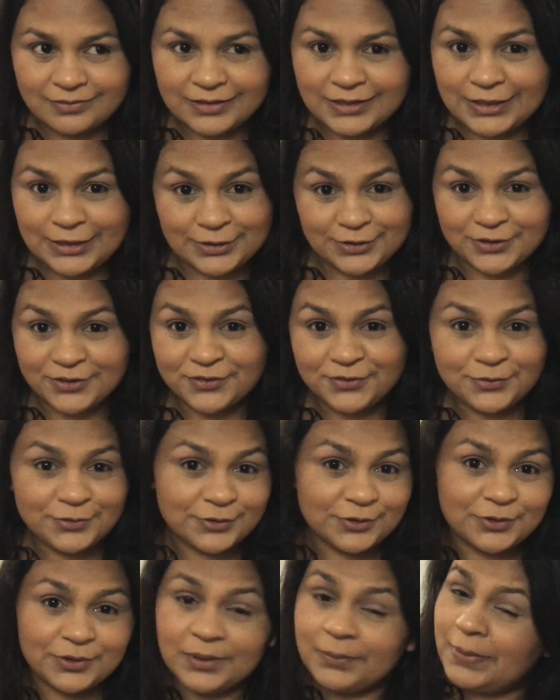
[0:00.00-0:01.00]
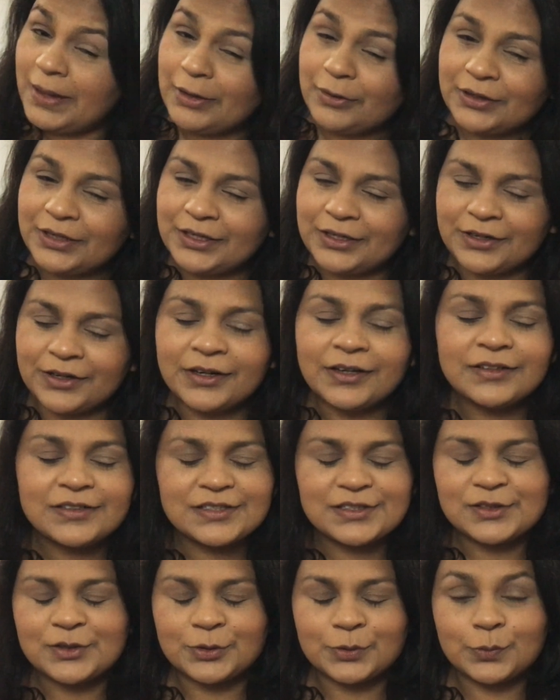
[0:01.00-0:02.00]
here for about a year,
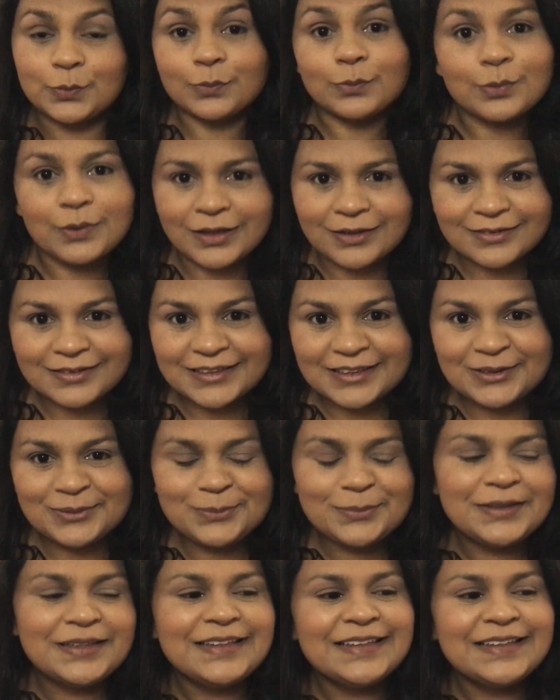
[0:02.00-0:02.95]
so welcome.